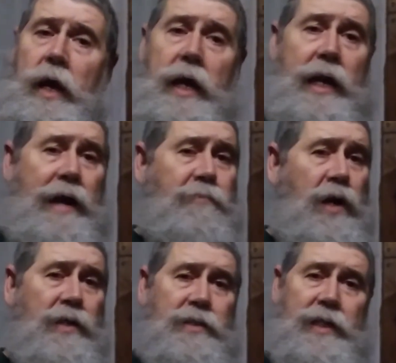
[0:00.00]
And I'm
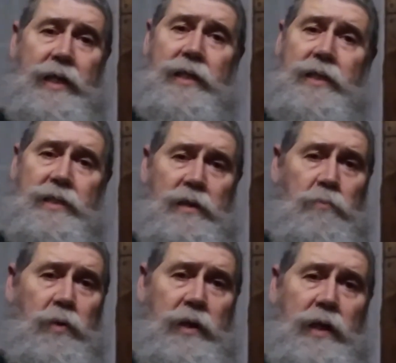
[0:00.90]
not saying this
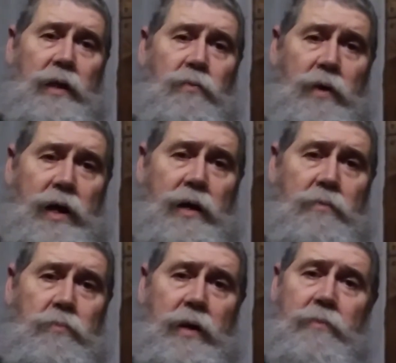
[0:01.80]
completely right,
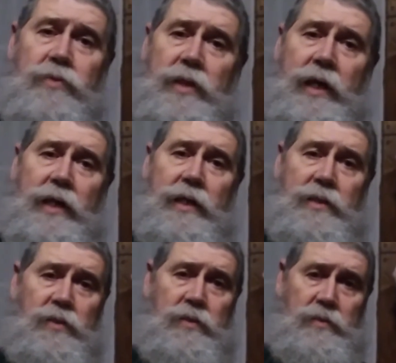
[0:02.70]
but I'm saying it's